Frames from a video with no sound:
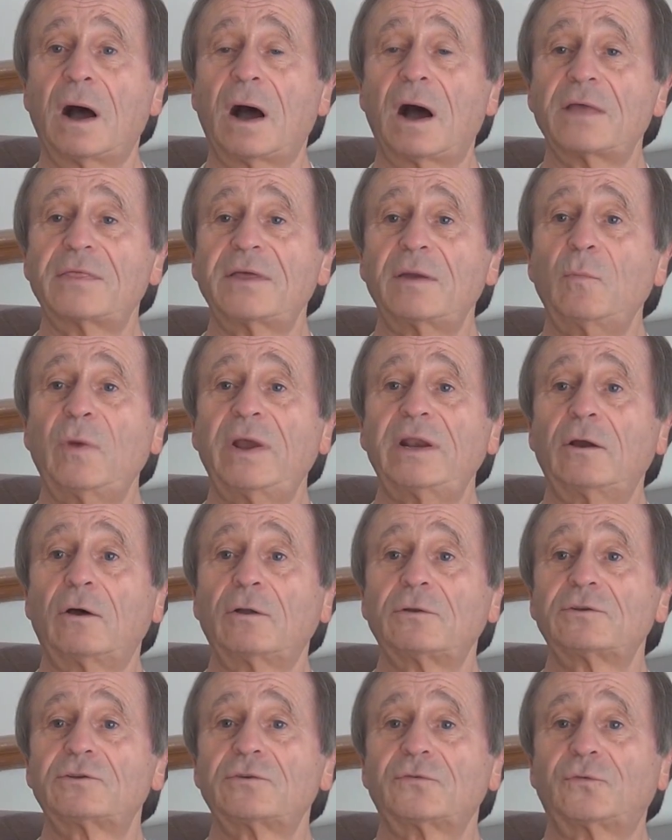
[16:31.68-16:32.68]
I then went
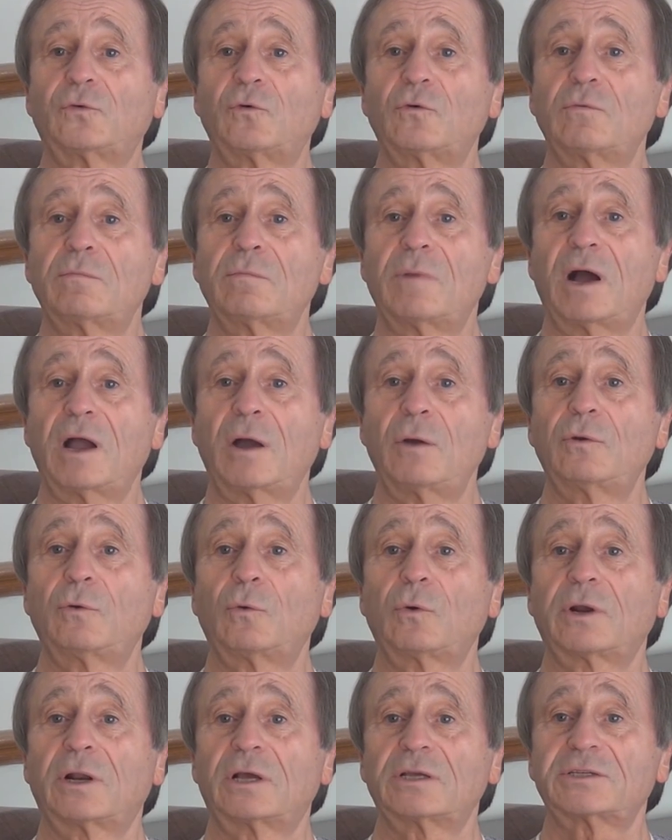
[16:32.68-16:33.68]
on to form my own
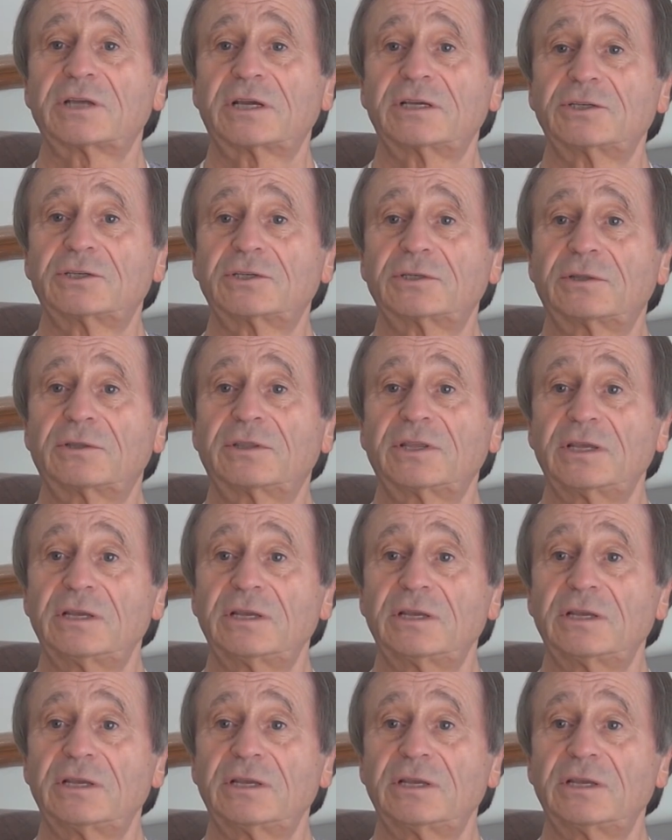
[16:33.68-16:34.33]
organisation,